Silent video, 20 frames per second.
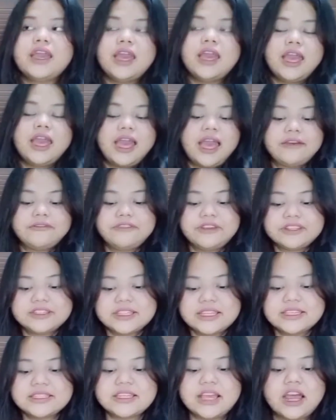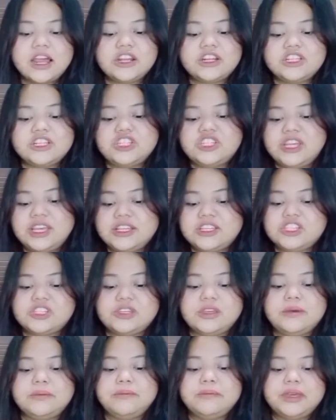Affixes are the change
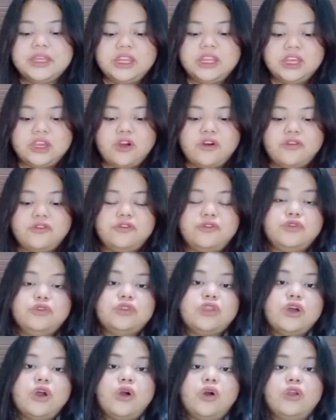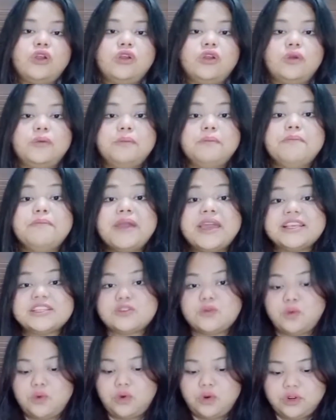meaning of root or base
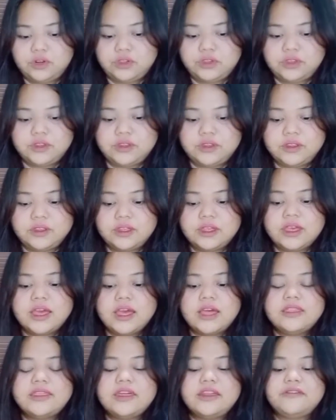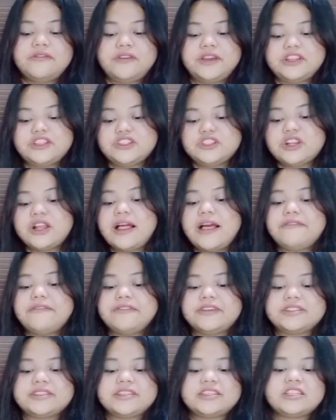word. Derivational
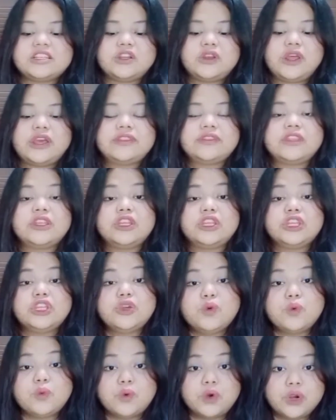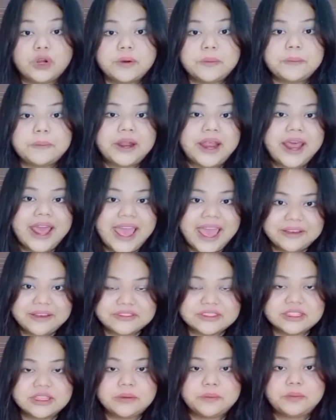affixes create the new word, perhaps
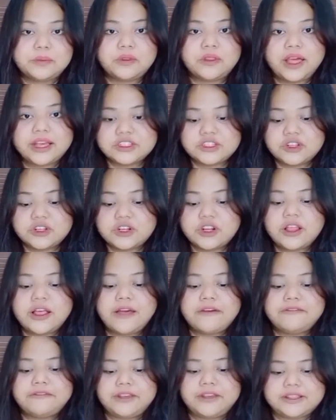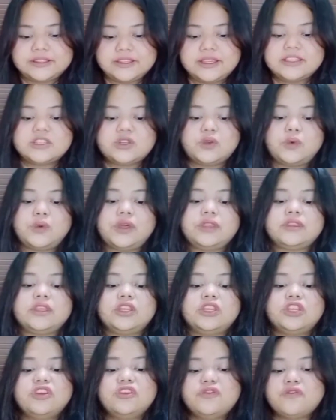inflectional affixes create the
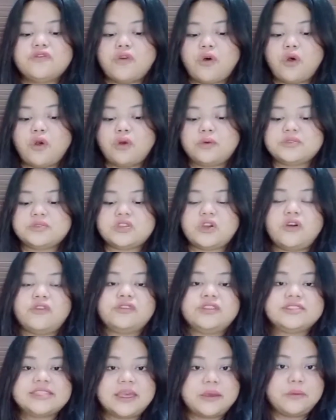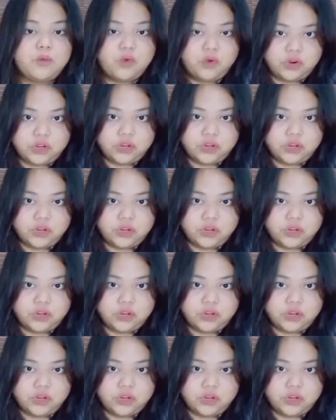new forms of the same word.